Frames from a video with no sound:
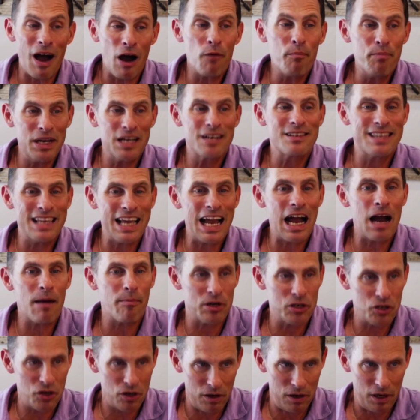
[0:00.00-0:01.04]
big's the
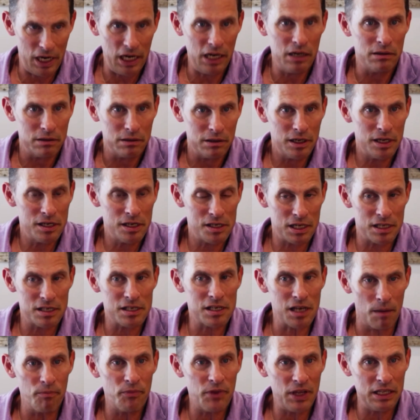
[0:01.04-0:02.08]
opportunity? Is it
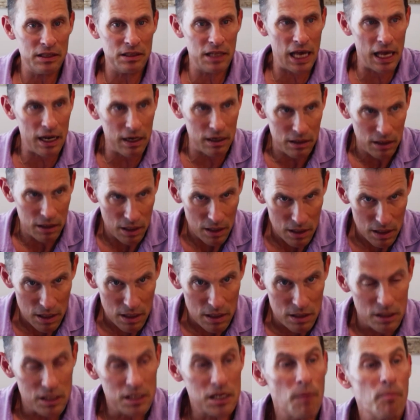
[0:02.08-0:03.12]
something that
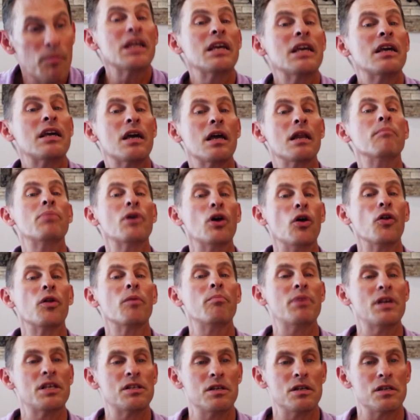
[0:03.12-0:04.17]
somebody can build a
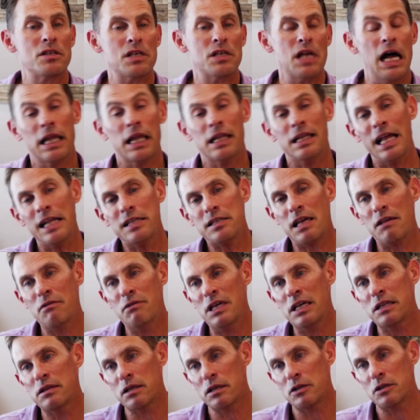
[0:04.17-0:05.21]
business on? And that's, I
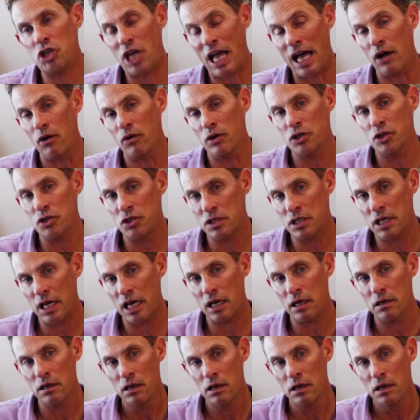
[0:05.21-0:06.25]
think, the challenge
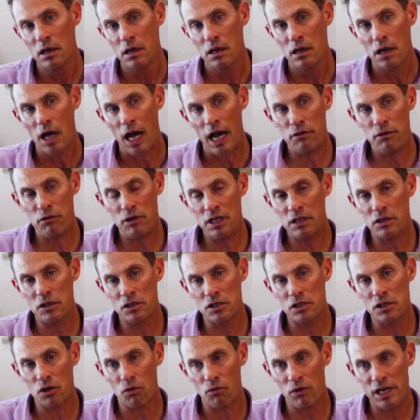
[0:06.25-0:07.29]
that I think this
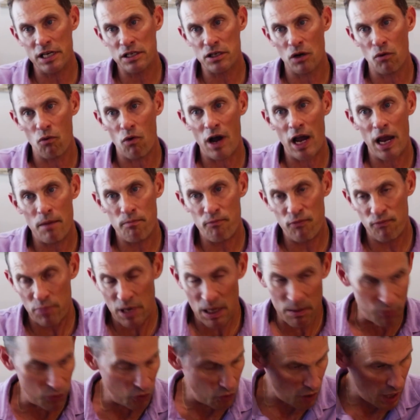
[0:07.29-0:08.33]
is the reason why
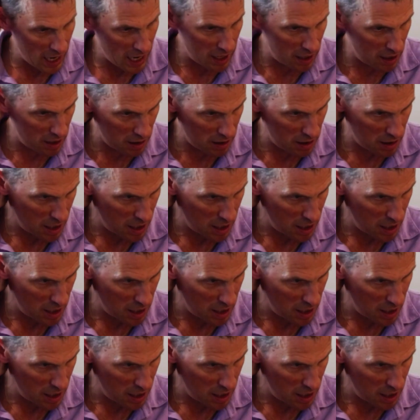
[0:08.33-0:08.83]
people like